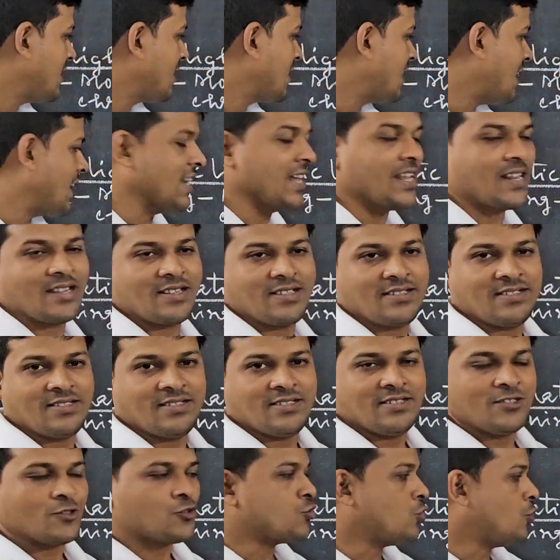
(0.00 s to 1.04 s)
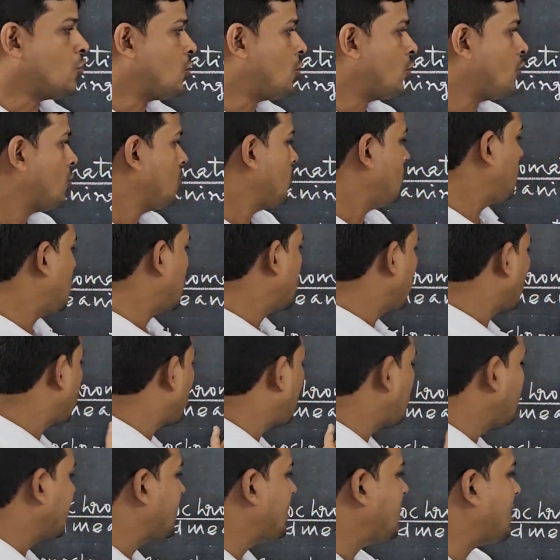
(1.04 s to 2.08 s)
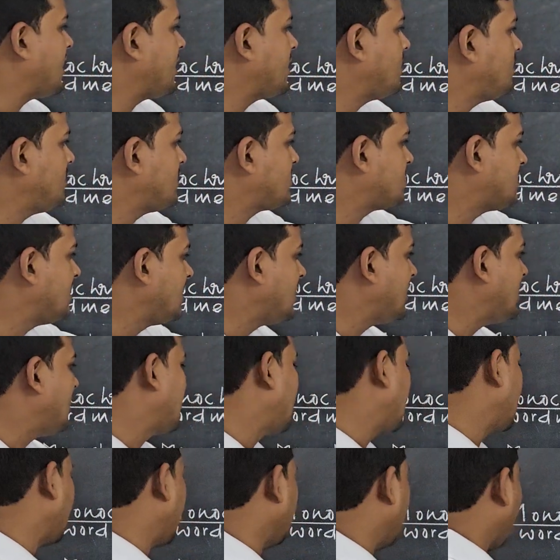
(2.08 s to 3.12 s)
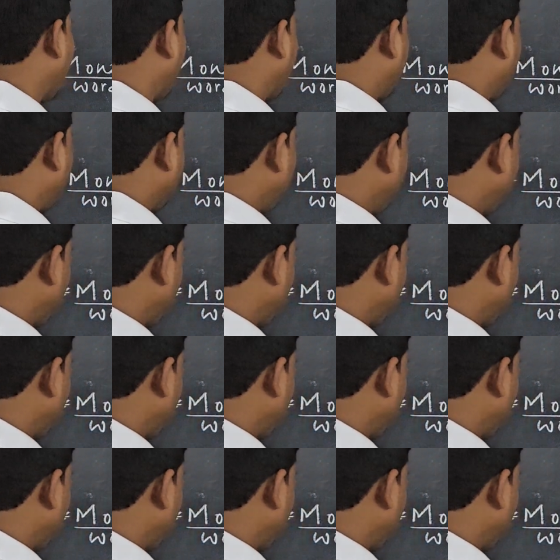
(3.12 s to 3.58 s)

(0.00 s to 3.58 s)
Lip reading: color. So monochromatic light means single color light,